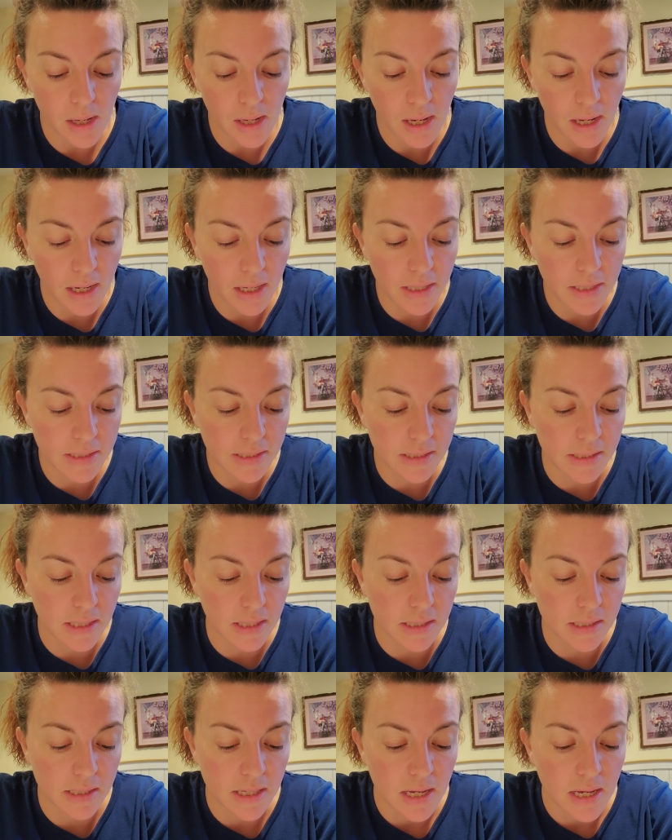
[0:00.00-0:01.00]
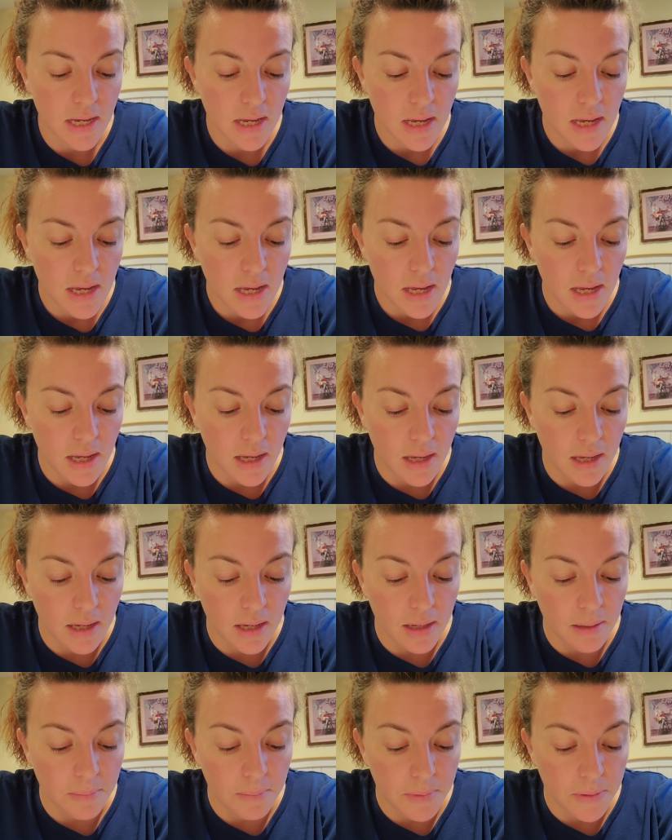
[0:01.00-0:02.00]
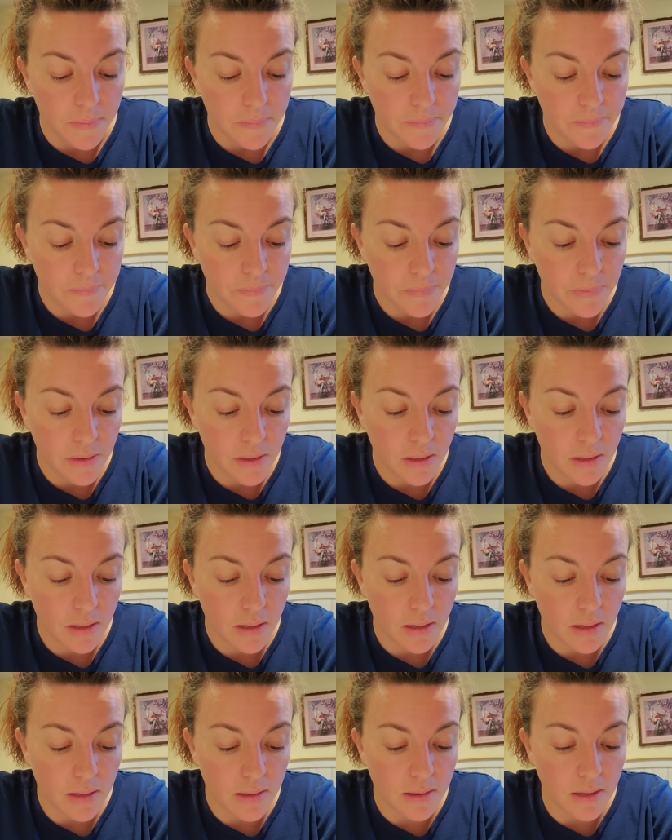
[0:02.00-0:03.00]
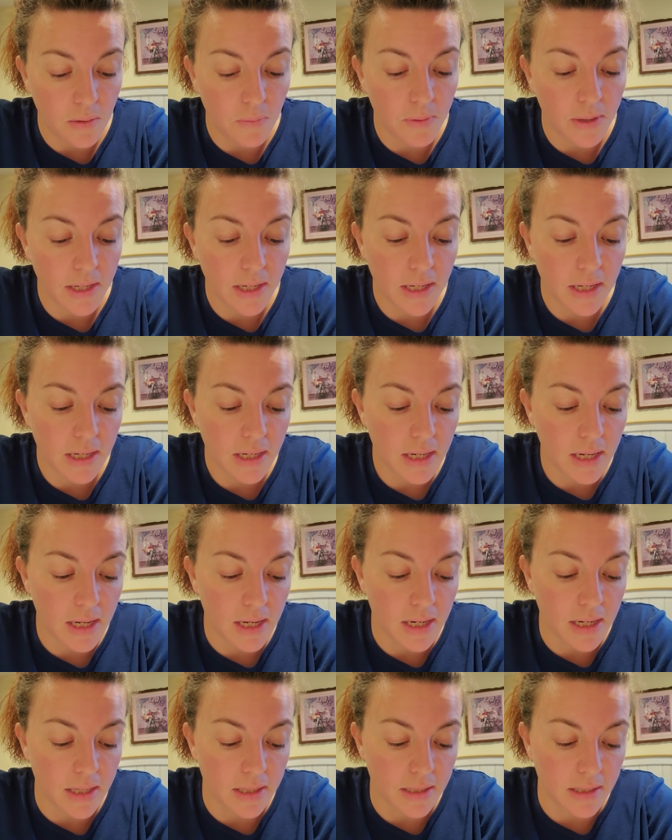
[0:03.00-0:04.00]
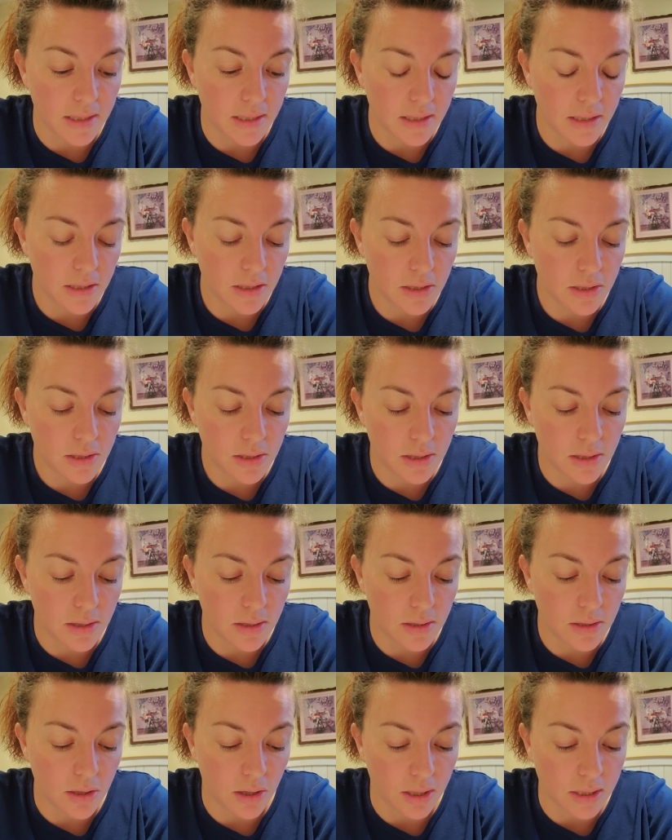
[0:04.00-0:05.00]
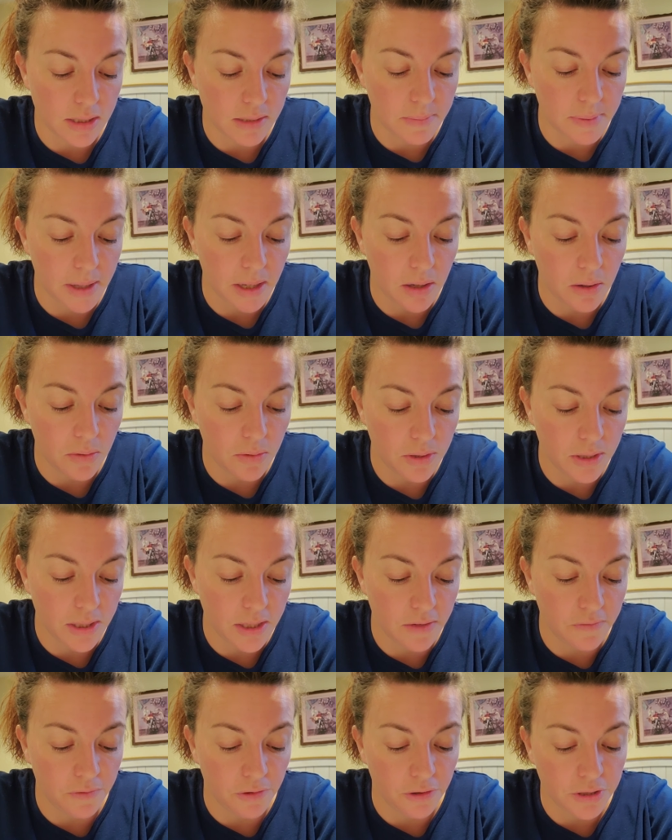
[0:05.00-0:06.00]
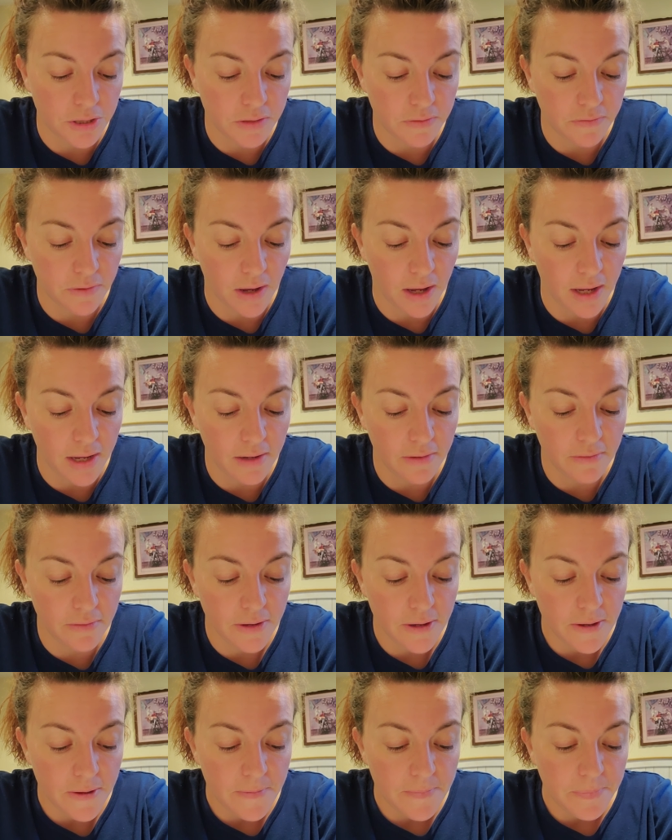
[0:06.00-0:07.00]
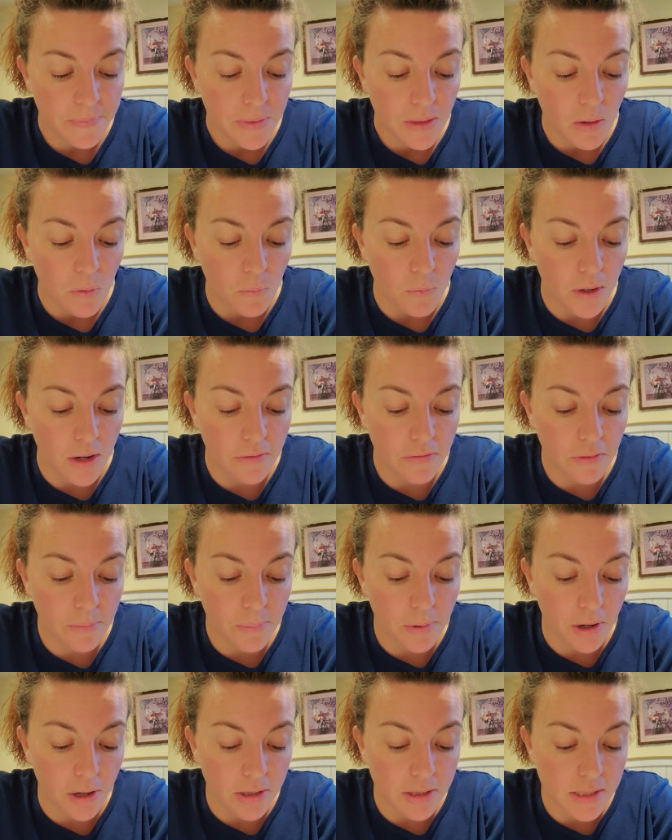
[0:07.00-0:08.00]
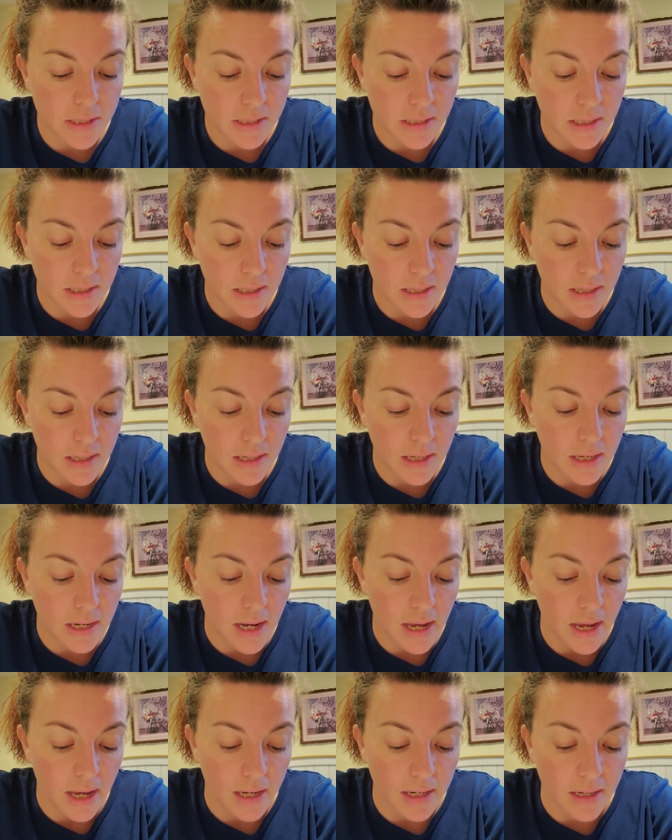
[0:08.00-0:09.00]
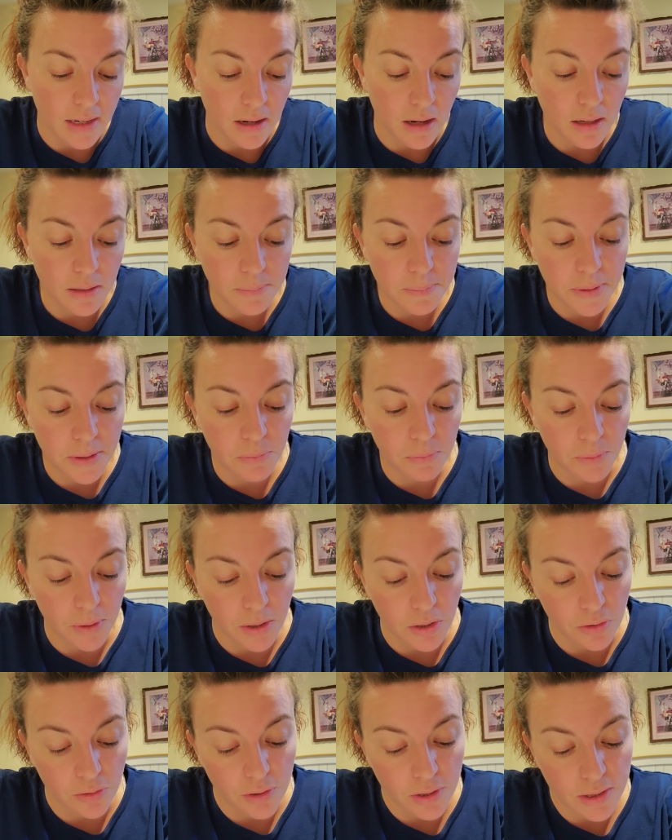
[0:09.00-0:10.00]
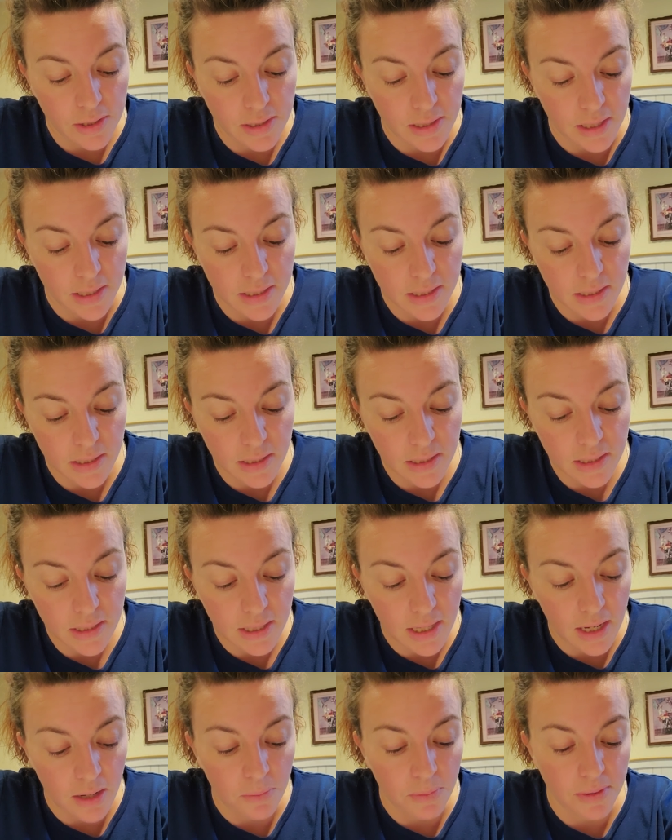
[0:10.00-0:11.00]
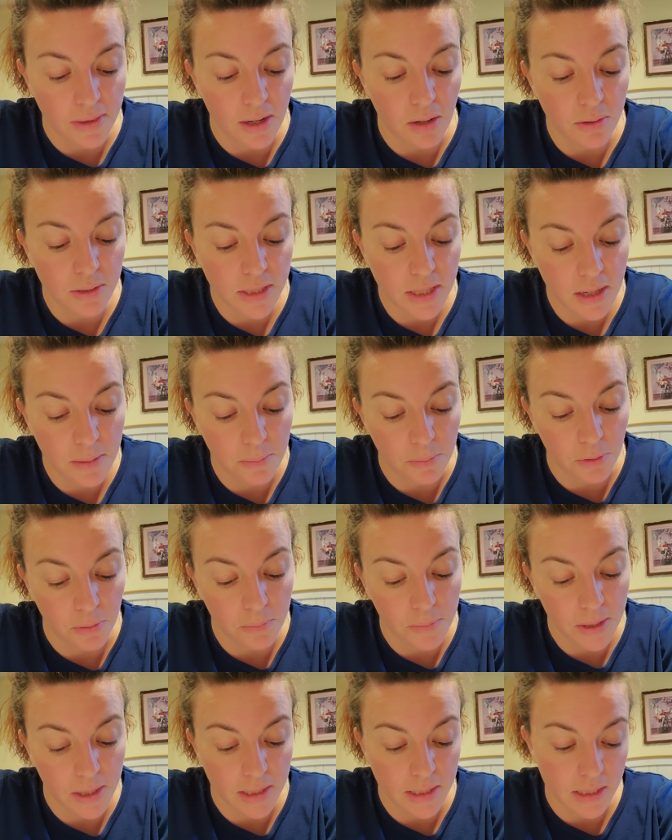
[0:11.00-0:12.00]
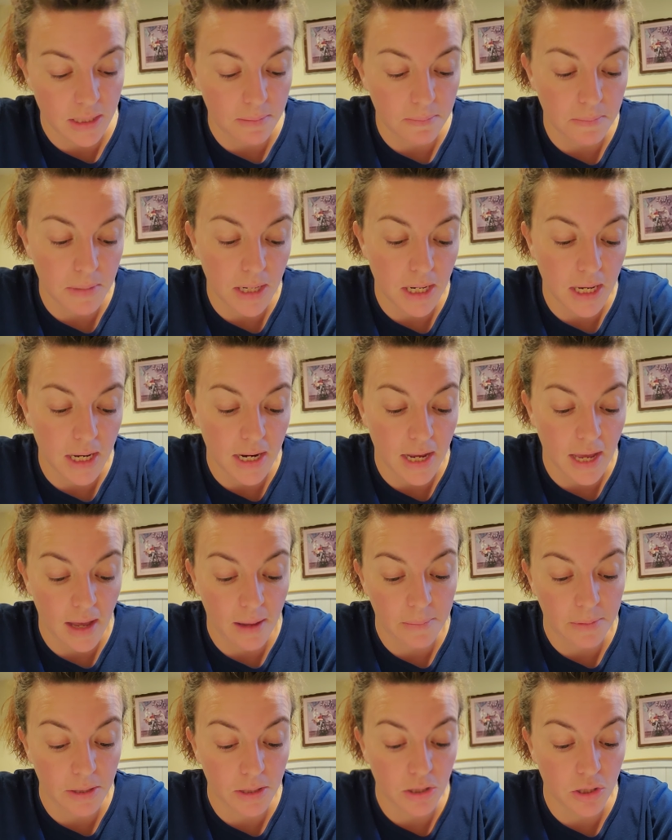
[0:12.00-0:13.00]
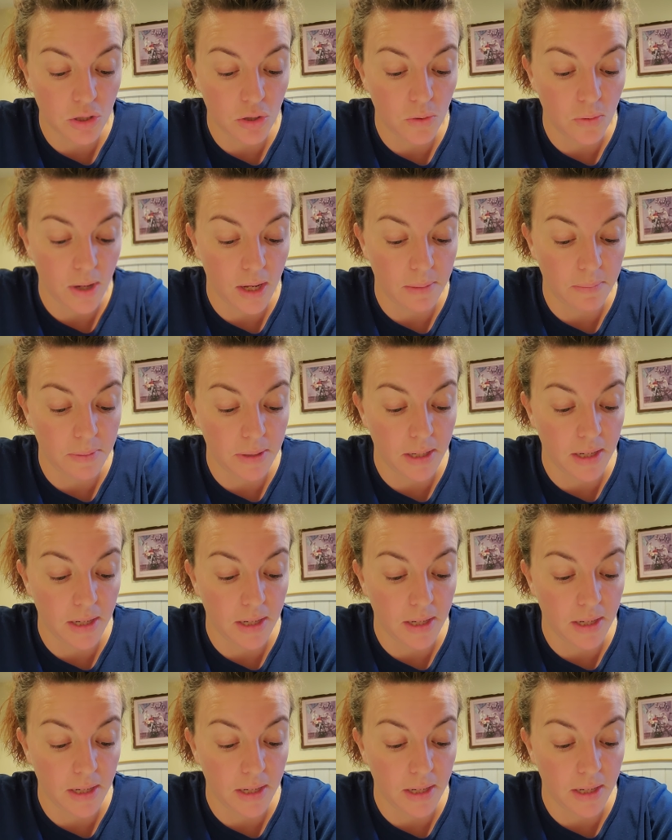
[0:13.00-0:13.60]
And it says they went in, and it talks about in verse 5, whatever parts it had not been rendered desolate and without timber because of the many inhabitants who had